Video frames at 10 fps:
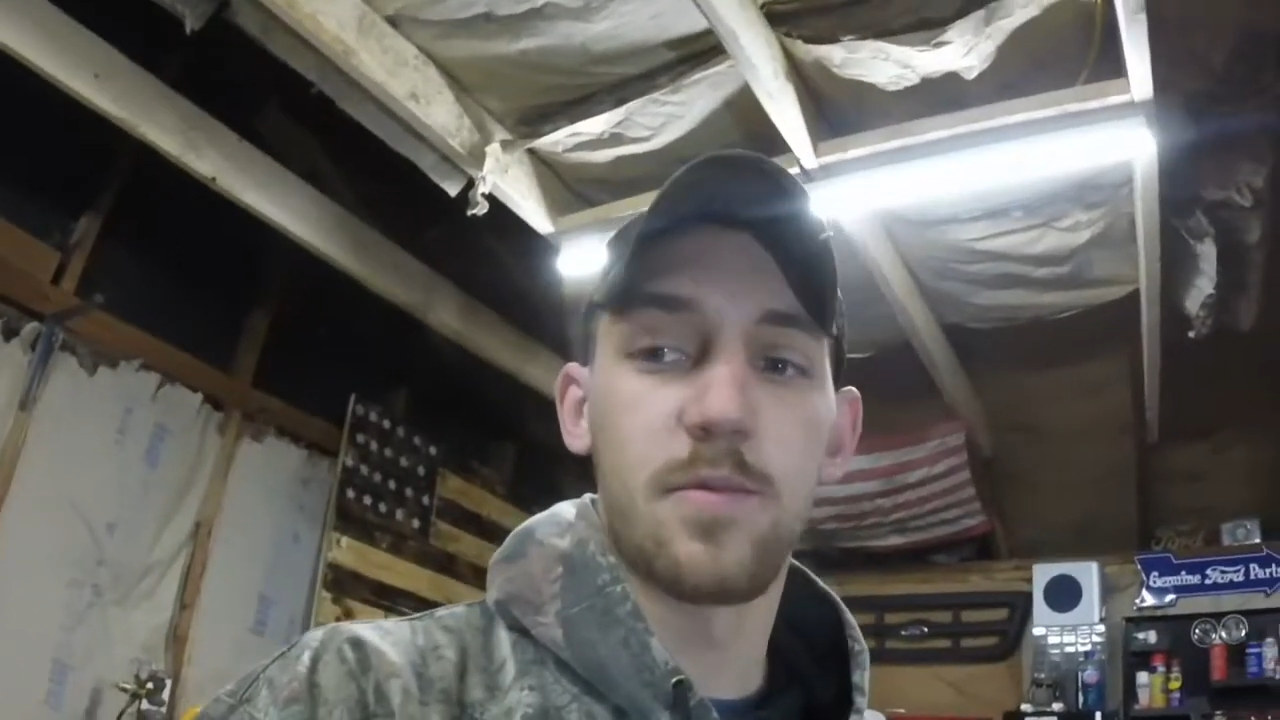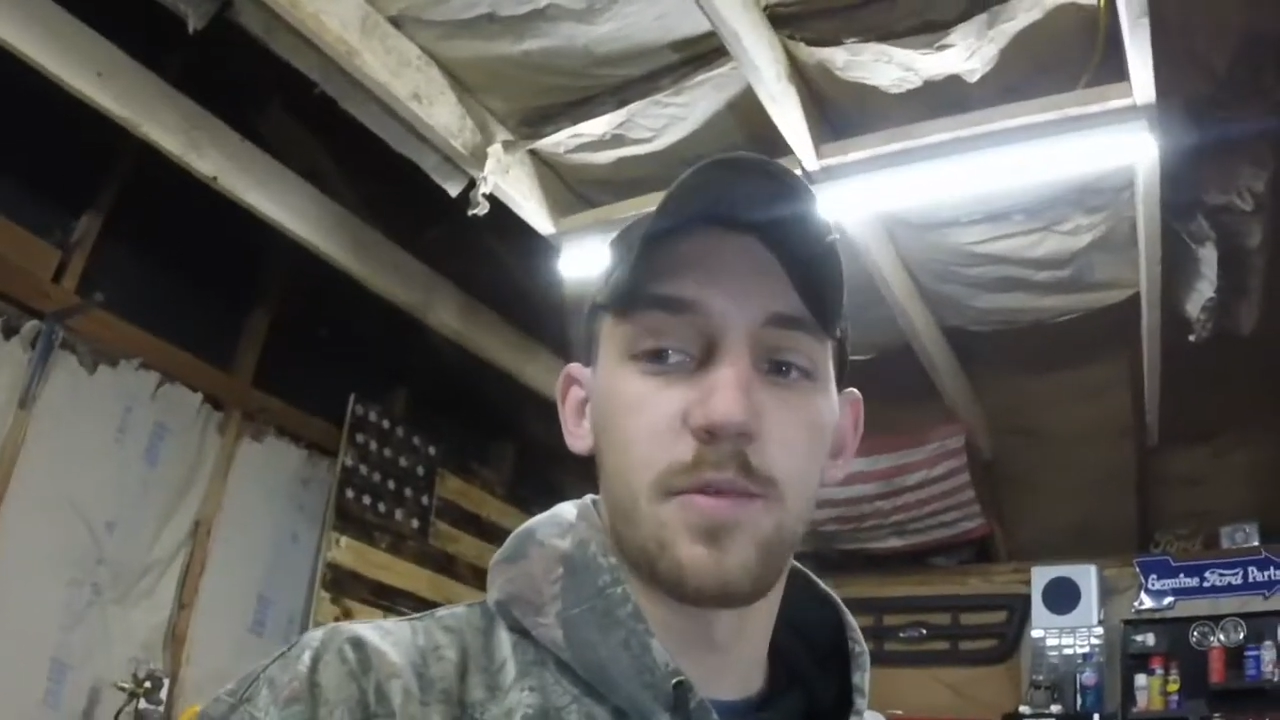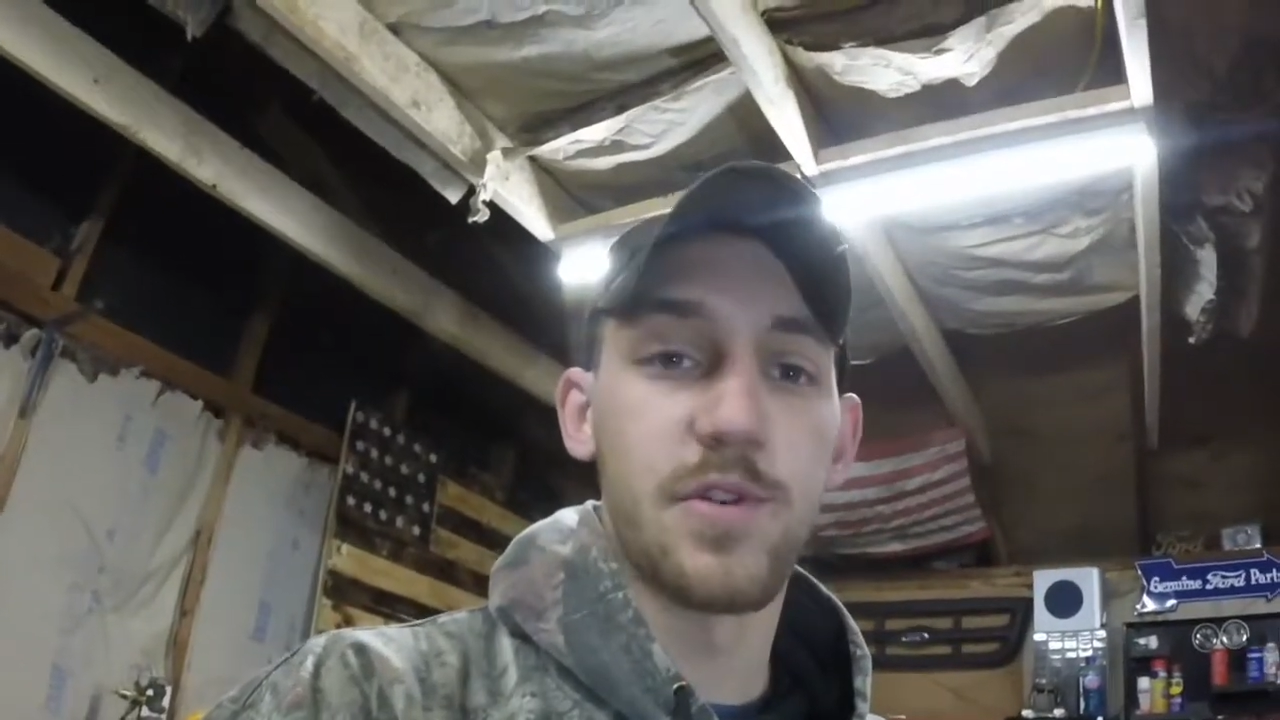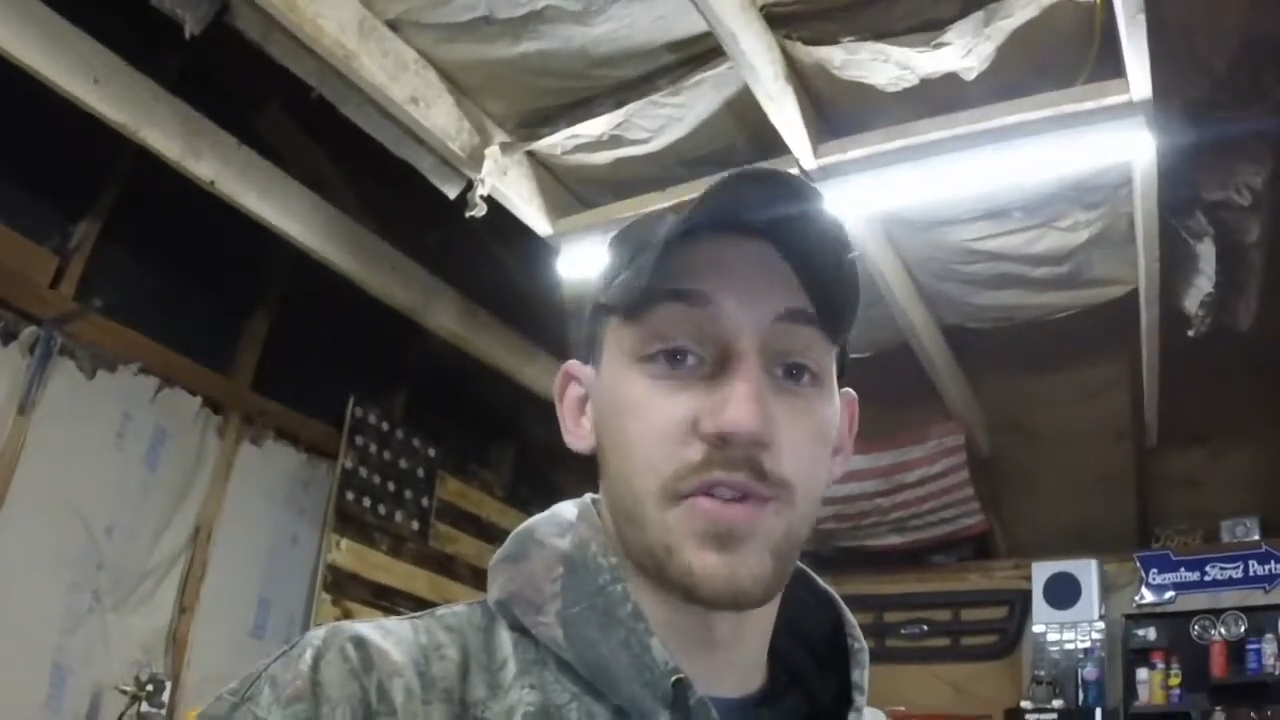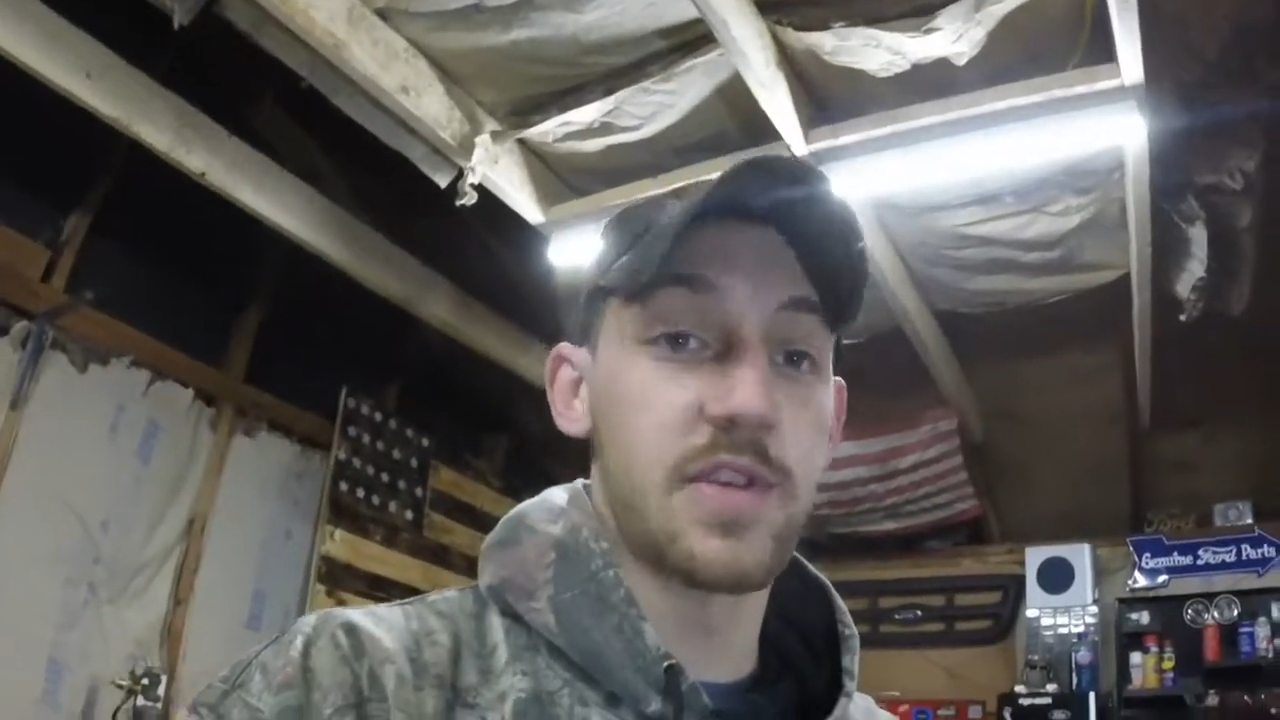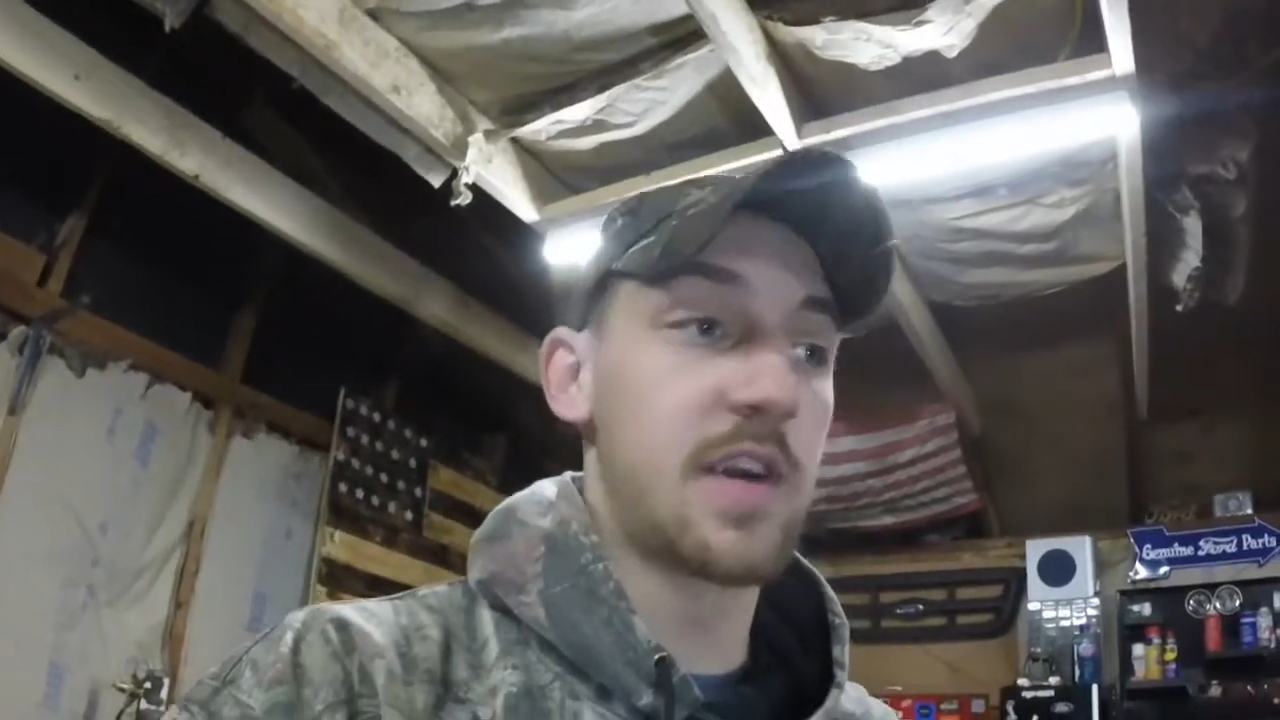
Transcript: wheels and